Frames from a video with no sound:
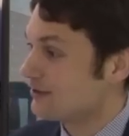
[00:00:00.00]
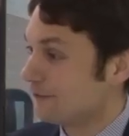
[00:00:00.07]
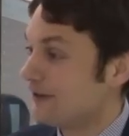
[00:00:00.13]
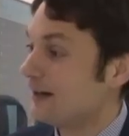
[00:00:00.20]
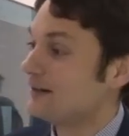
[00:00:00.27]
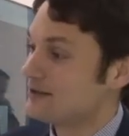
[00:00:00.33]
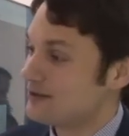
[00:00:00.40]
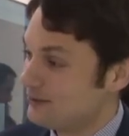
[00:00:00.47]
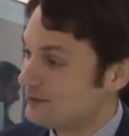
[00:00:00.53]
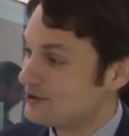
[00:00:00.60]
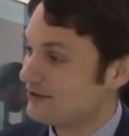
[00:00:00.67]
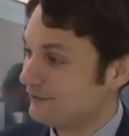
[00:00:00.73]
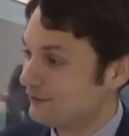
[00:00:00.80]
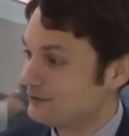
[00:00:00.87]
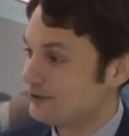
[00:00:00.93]
to find a
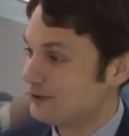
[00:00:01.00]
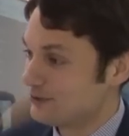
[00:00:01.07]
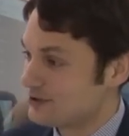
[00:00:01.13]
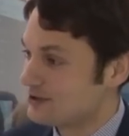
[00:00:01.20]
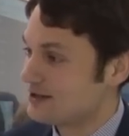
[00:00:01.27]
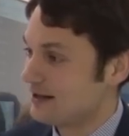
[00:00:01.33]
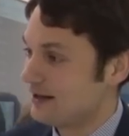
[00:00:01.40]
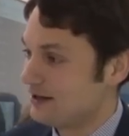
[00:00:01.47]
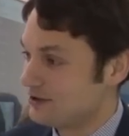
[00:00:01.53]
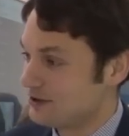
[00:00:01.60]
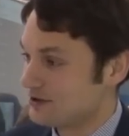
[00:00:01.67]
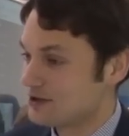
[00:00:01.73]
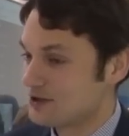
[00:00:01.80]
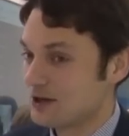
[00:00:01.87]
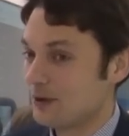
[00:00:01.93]
solution for those
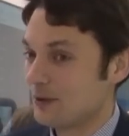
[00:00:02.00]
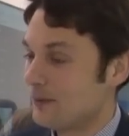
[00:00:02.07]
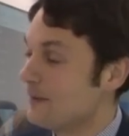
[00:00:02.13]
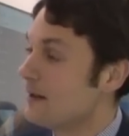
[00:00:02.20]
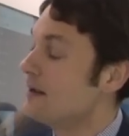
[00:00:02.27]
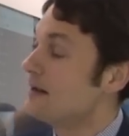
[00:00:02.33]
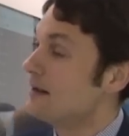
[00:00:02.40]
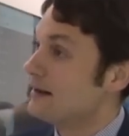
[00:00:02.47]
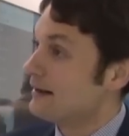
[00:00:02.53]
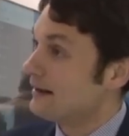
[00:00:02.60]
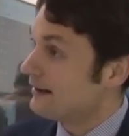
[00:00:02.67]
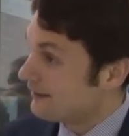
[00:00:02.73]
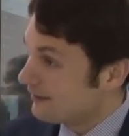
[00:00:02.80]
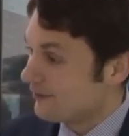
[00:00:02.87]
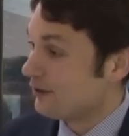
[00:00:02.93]
issues. So
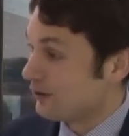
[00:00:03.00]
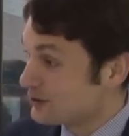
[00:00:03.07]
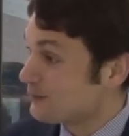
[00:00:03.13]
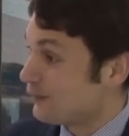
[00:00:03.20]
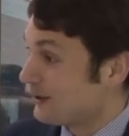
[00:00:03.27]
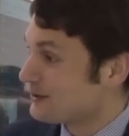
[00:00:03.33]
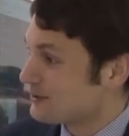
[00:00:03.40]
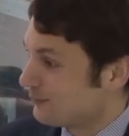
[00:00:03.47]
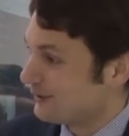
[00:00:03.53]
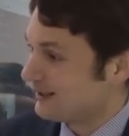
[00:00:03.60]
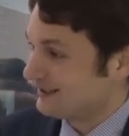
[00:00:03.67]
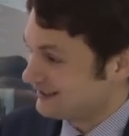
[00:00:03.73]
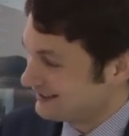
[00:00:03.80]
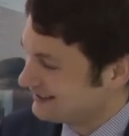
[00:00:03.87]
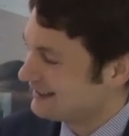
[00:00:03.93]
those points
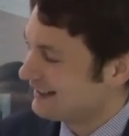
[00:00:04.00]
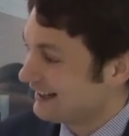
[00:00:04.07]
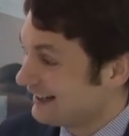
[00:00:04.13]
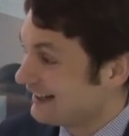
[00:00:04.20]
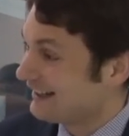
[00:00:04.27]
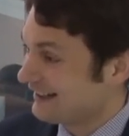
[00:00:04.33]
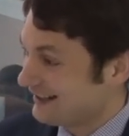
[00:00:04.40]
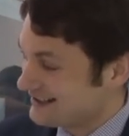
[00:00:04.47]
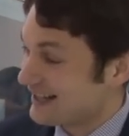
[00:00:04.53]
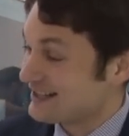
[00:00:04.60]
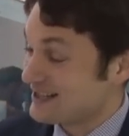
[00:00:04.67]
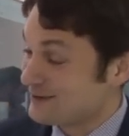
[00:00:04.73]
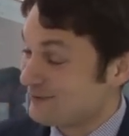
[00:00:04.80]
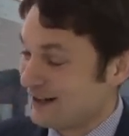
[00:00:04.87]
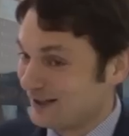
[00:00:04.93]
were
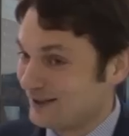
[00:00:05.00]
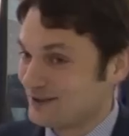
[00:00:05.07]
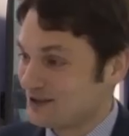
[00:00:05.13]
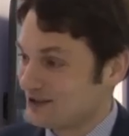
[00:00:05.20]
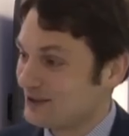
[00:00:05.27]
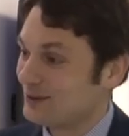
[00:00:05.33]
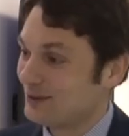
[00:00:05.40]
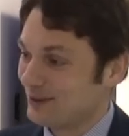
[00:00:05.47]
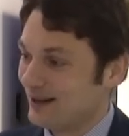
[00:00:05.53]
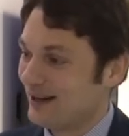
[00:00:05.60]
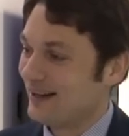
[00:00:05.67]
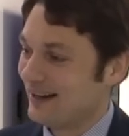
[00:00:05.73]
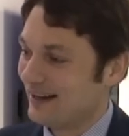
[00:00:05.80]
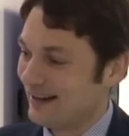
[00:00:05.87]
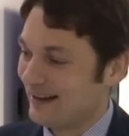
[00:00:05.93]
success factors to
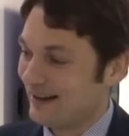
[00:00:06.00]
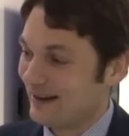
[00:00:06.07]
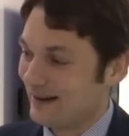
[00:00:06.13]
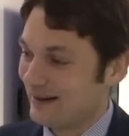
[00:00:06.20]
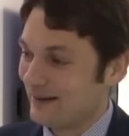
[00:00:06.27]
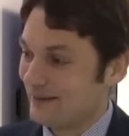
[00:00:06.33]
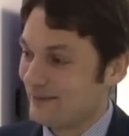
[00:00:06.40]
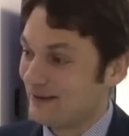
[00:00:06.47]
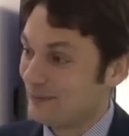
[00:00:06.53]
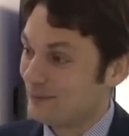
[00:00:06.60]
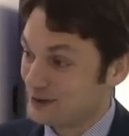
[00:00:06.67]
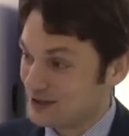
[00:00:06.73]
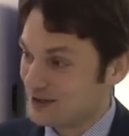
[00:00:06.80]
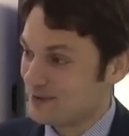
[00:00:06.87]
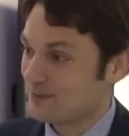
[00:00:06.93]
the
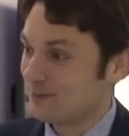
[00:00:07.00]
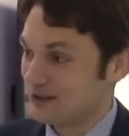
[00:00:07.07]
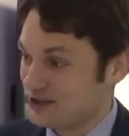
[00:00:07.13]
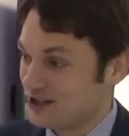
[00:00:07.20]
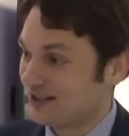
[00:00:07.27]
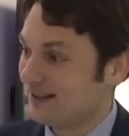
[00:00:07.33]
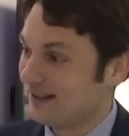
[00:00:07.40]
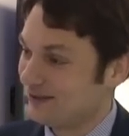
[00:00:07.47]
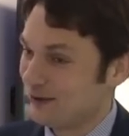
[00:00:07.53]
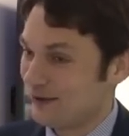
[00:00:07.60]
Proximus project in